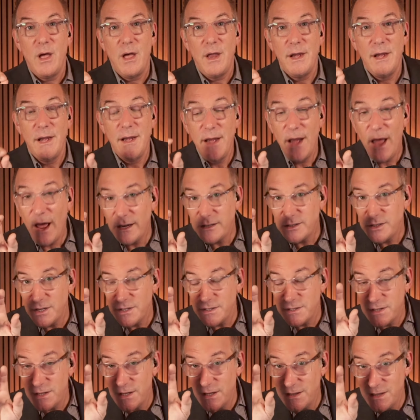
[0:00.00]
Not
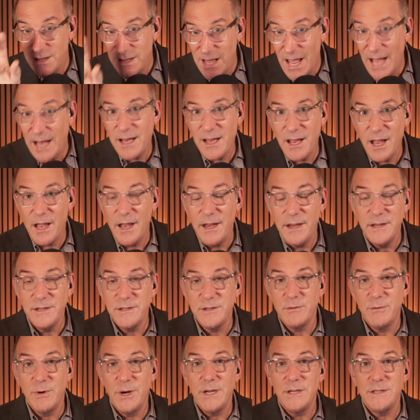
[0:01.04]
just that guy is
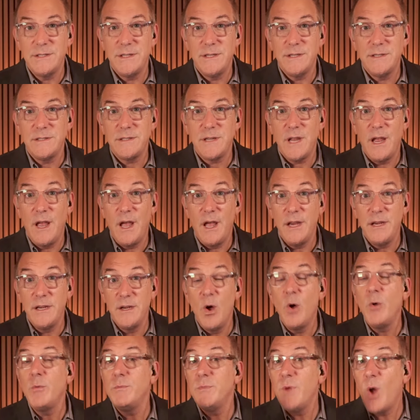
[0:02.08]
a racist.
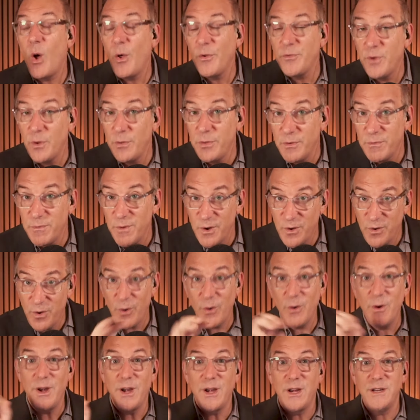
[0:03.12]
Also the
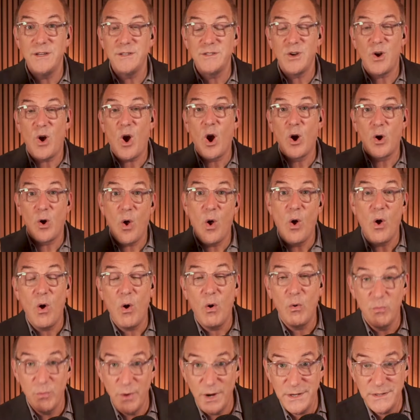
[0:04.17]
fraternities are
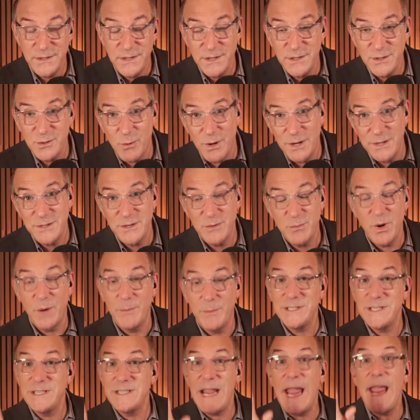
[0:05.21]
all racist white
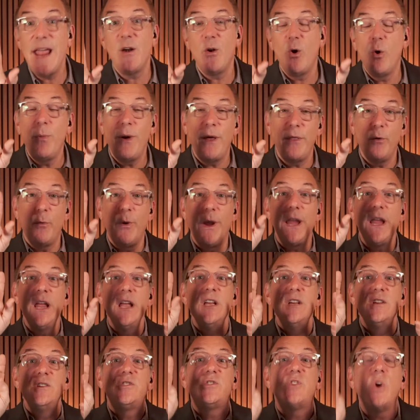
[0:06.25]
supremacists. And oh, by the way,
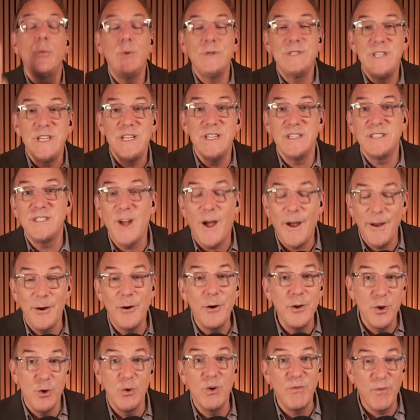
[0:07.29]
so is the entire
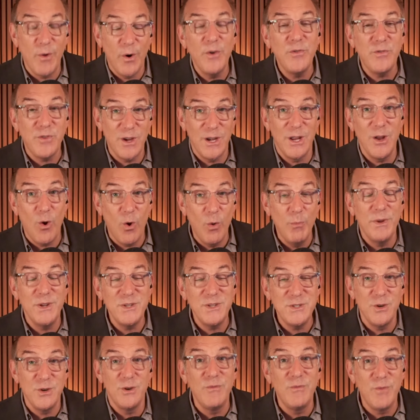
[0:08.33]
university. Ole
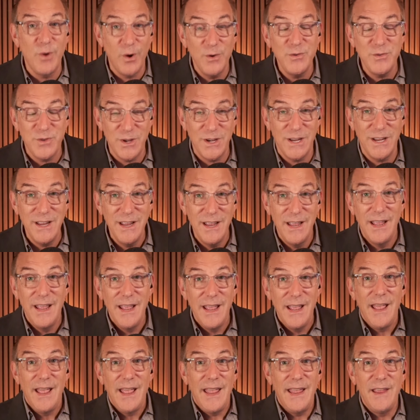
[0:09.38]
Miss University
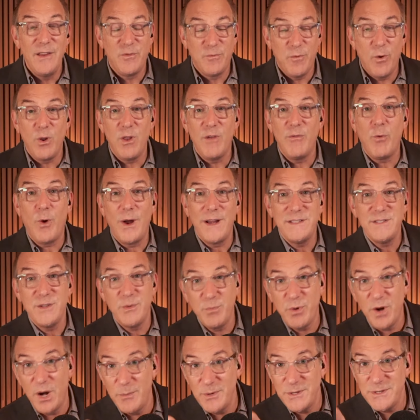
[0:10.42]
is full of white
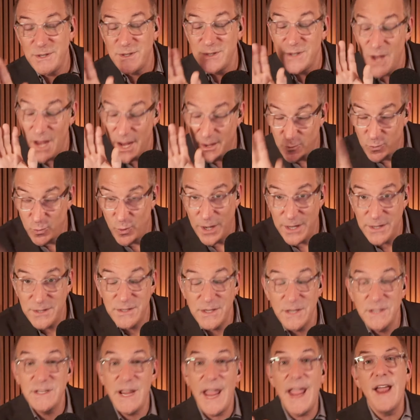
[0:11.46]
supremacists and
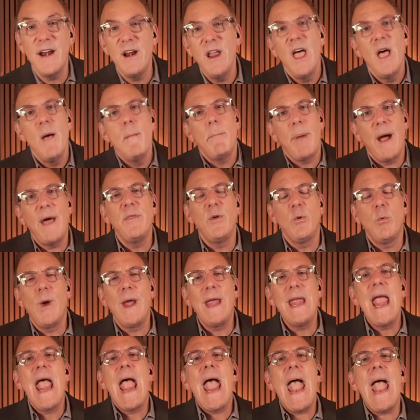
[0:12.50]
racists. And by the
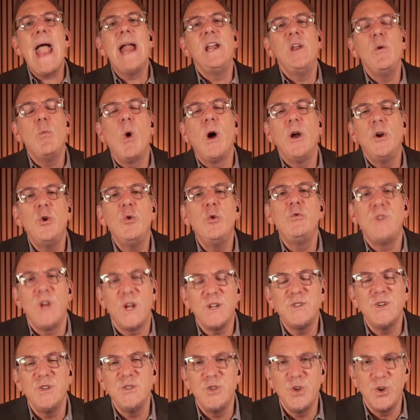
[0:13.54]
way, anyone who
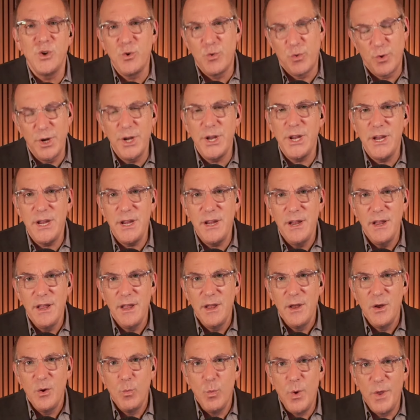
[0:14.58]
doesn't agree
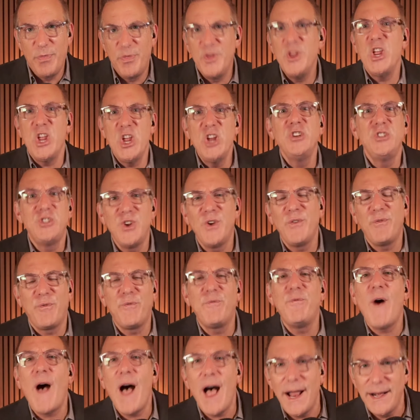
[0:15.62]
with the
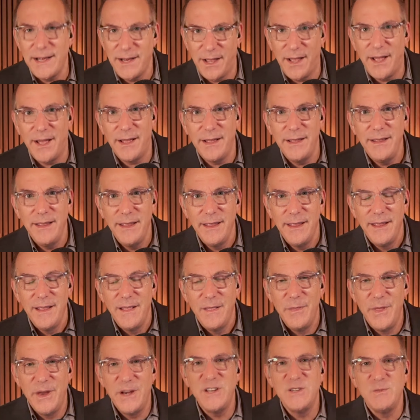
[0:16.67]
intifada
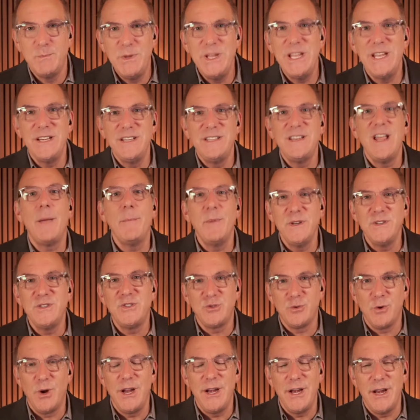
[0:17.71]
that is being
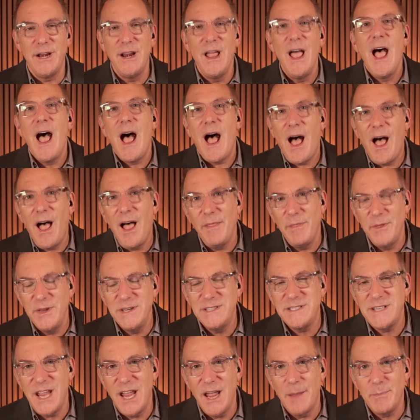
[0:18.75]
demonstrated on these
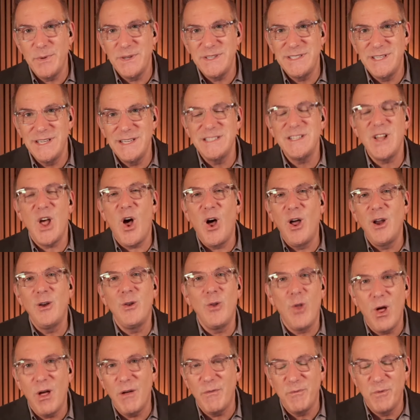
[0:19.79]
campuses
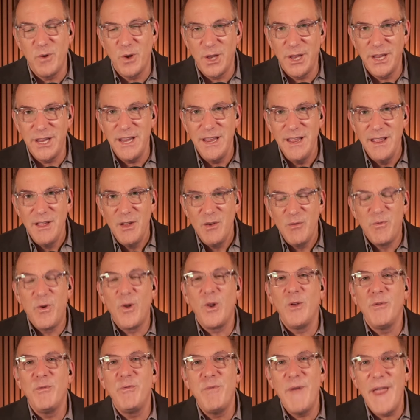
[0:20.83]
unlawfully, full
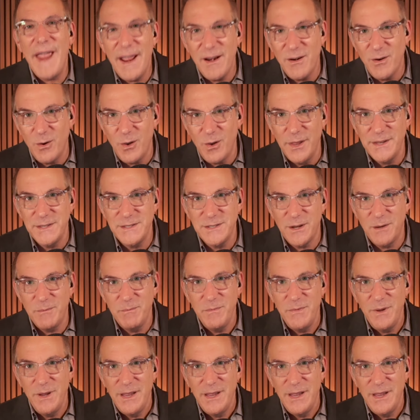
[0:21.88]
of vandalism